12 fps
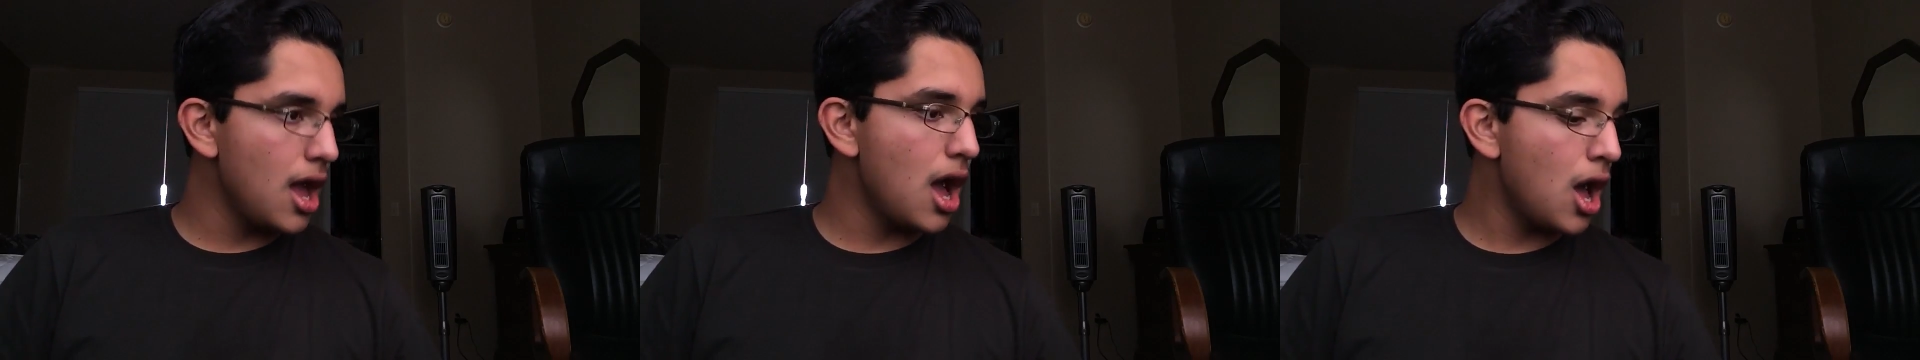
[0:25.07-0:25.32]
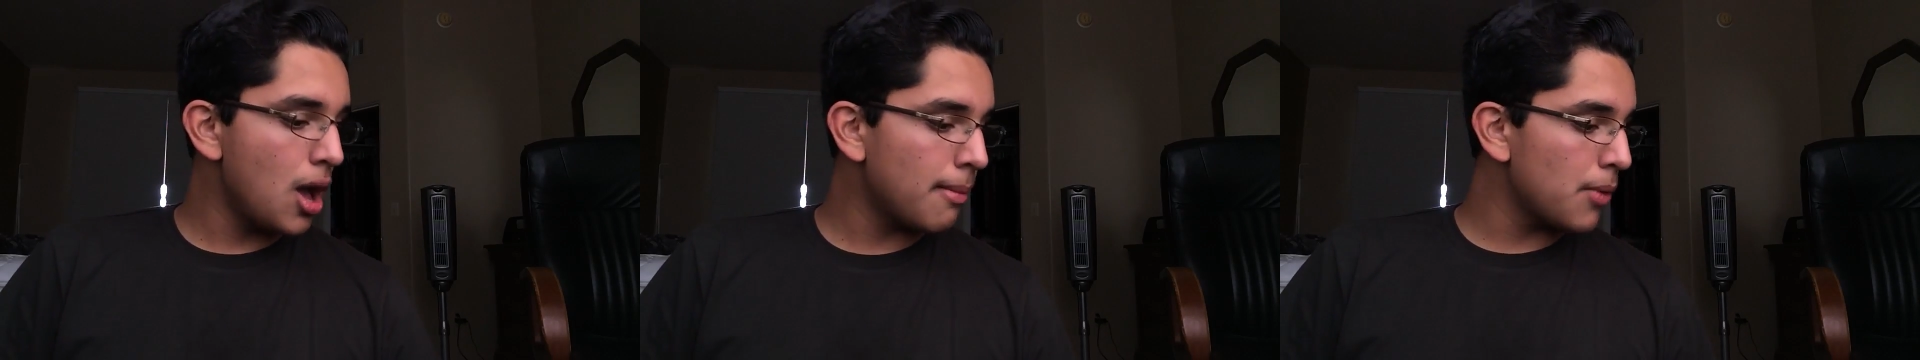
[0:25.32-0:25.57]

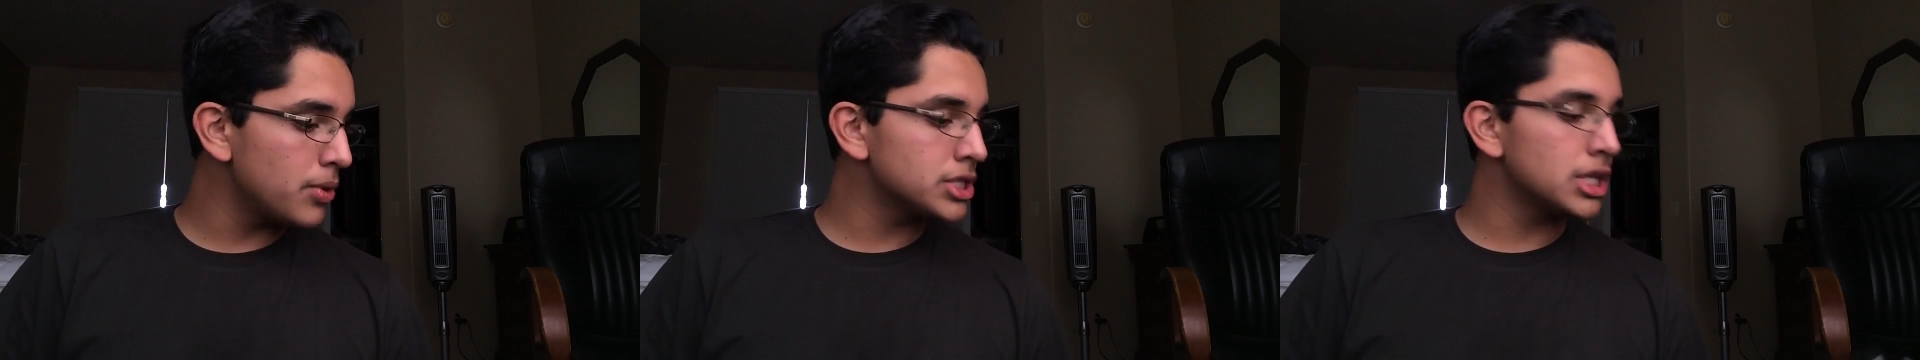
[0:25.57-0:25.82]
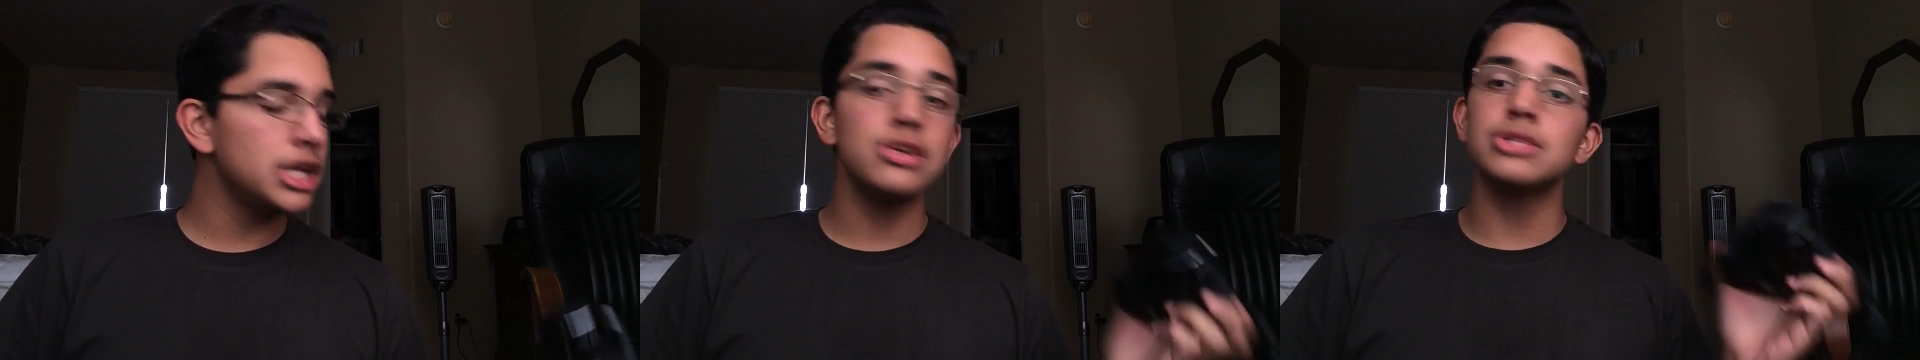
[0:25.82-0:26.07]
I was
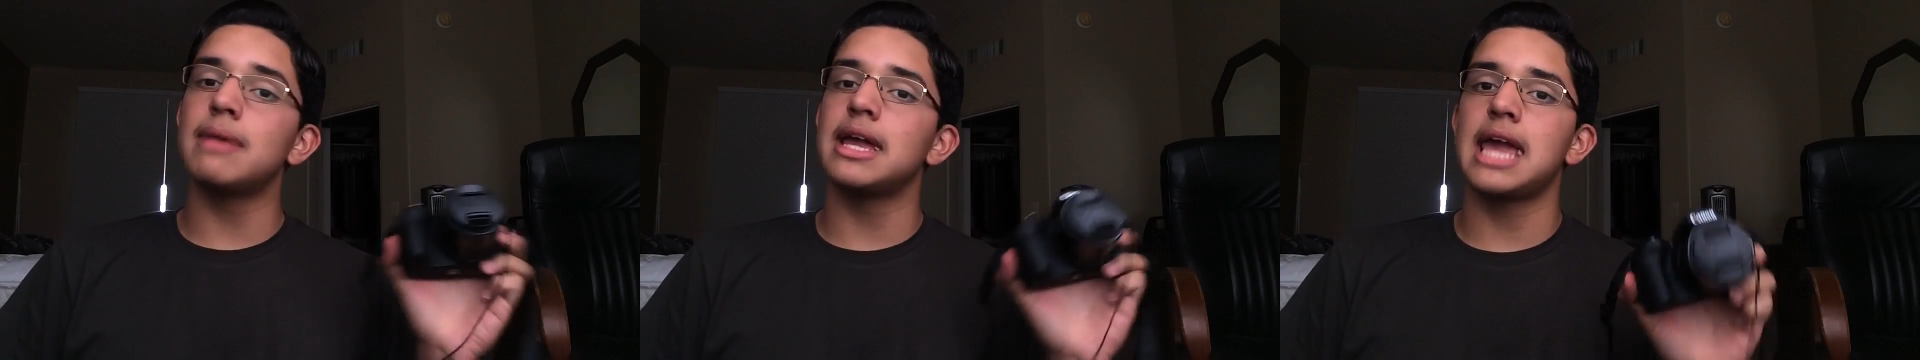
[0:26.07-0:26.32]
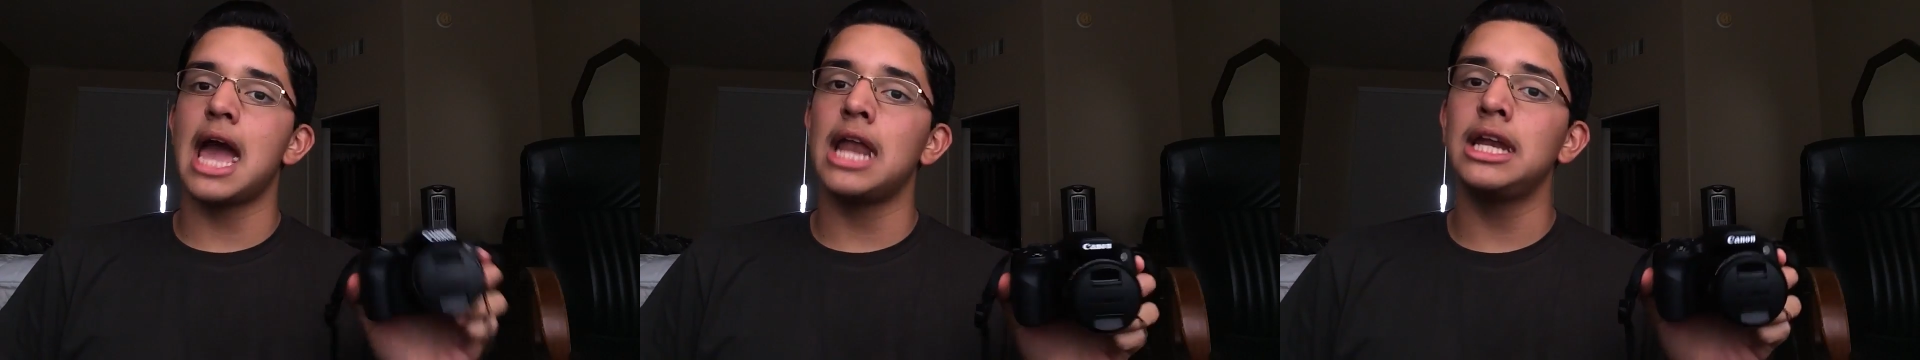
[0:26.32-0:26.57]
gonna use my
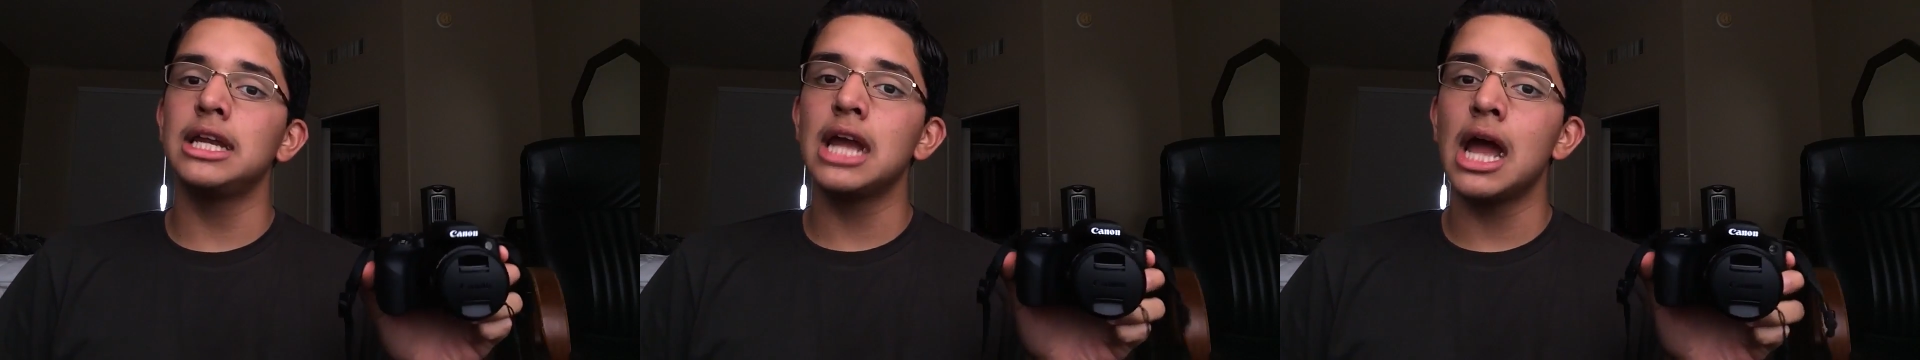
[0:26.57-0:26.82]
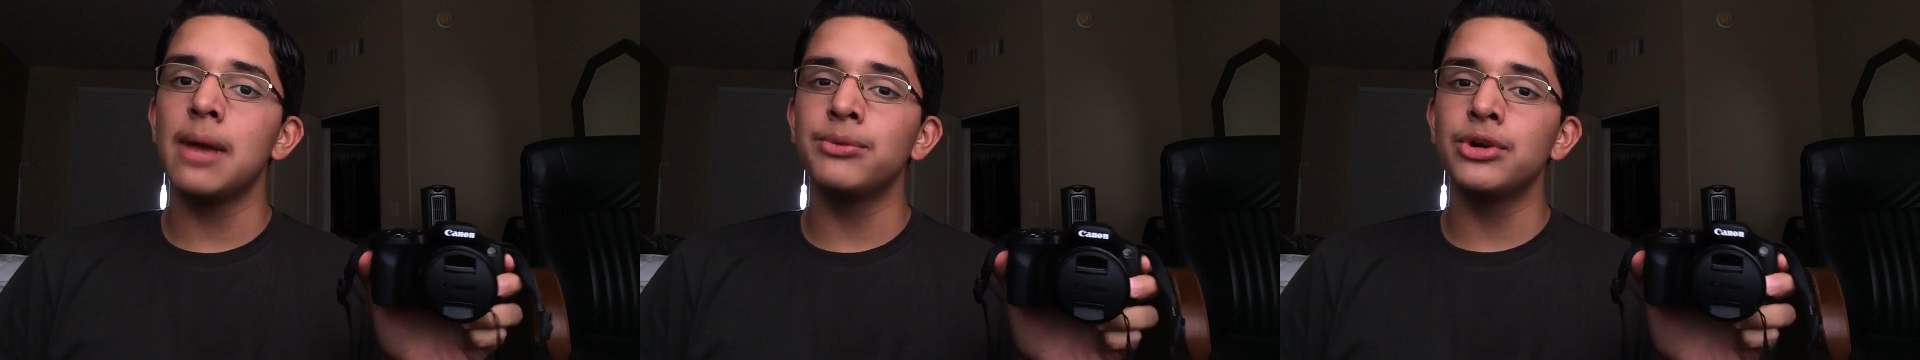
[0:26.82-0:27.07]
Canon
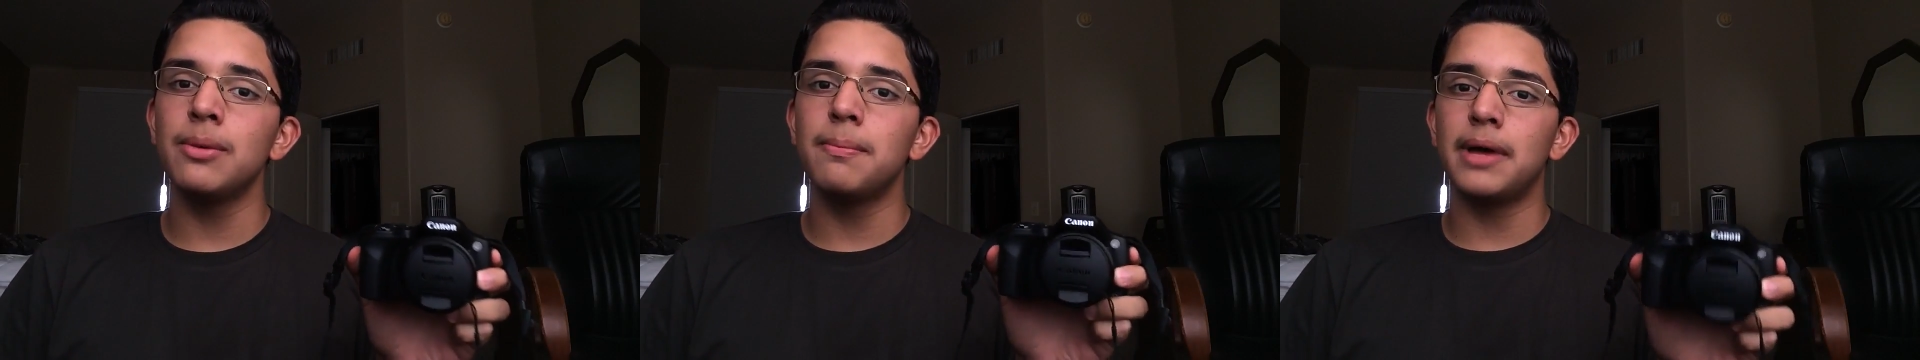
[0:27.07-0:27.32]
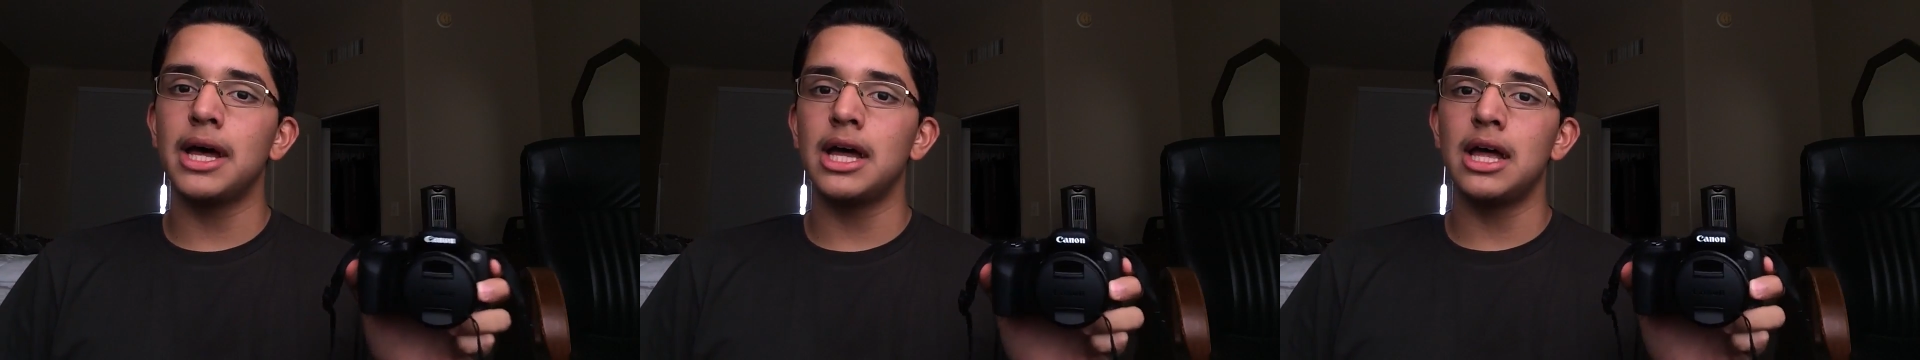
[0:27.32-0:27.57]
camera,
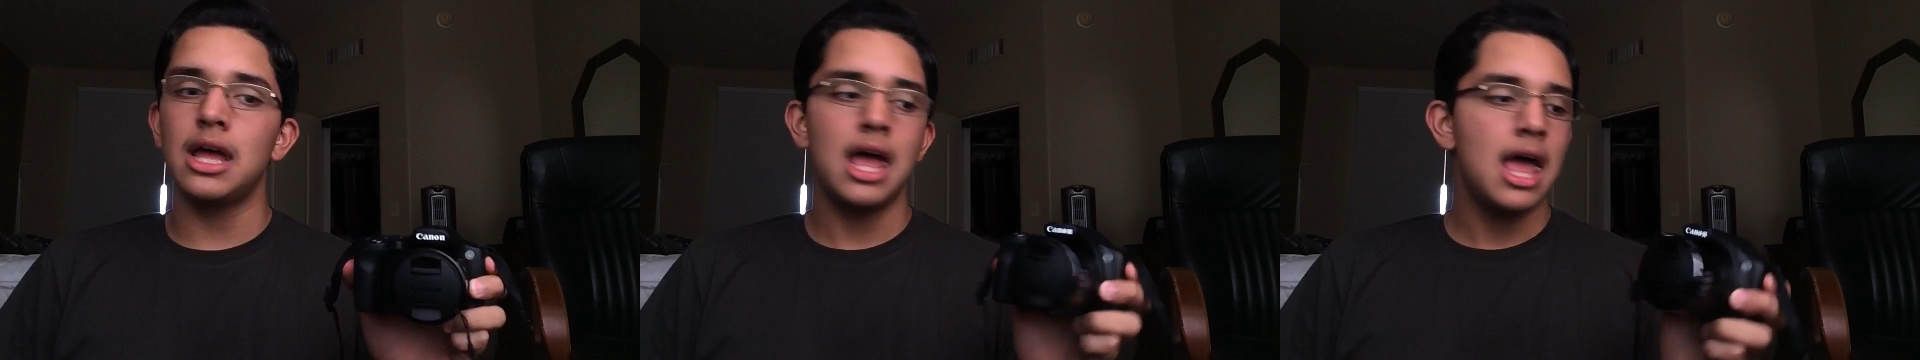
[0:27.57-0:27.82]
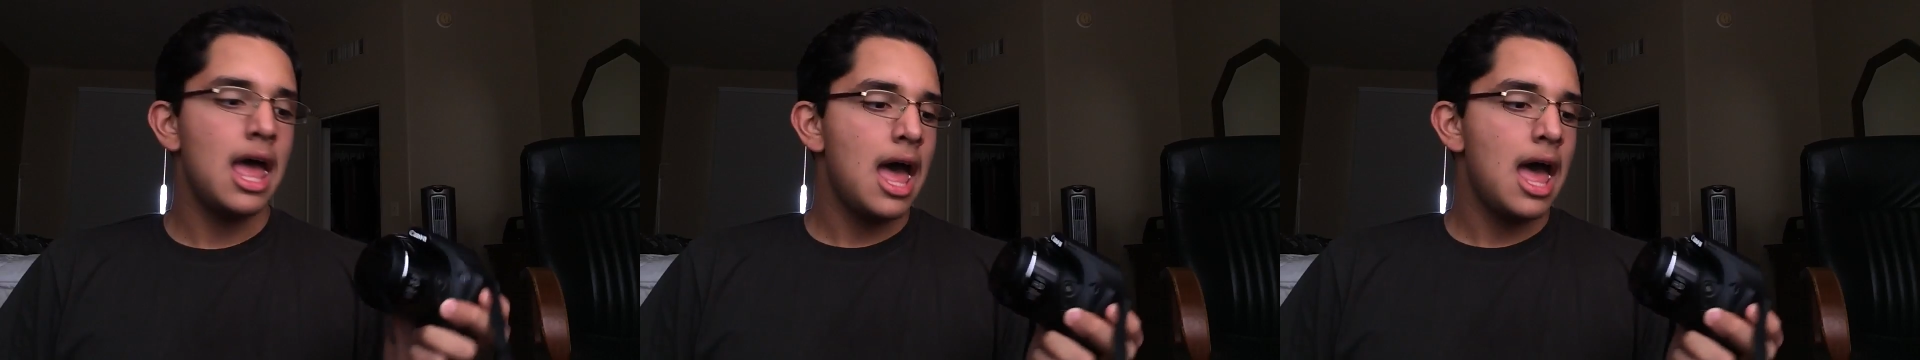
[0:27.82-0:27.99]
but